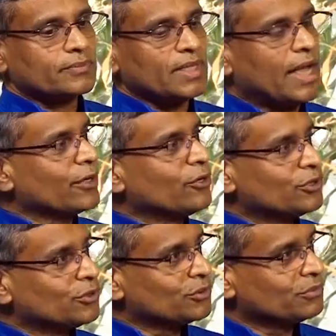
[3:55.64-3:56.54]
I got
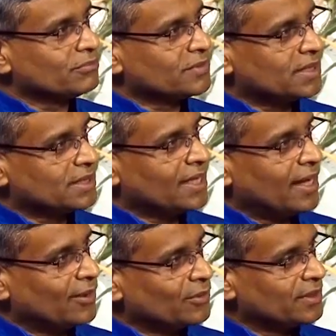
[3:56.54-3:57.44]
you to sit
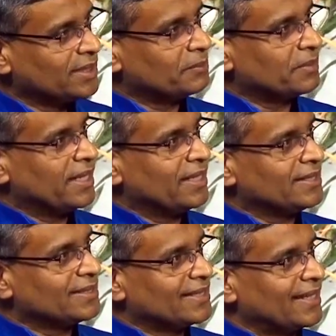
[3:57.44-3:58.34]
down in a
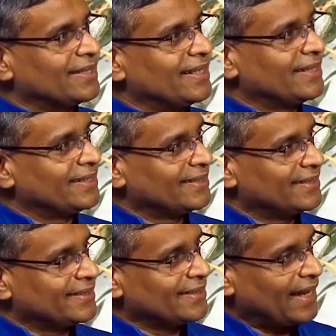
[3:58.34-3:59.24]
place and then
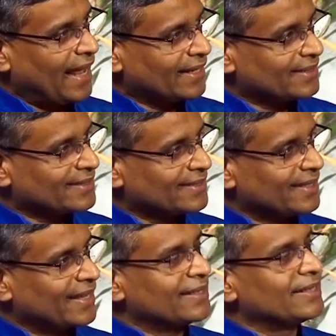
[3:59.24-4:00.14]
relax
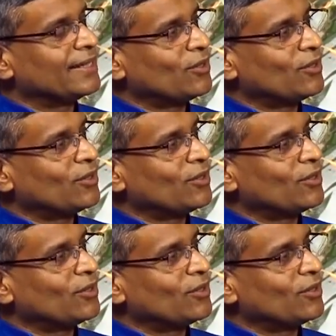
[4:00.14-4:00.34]
and then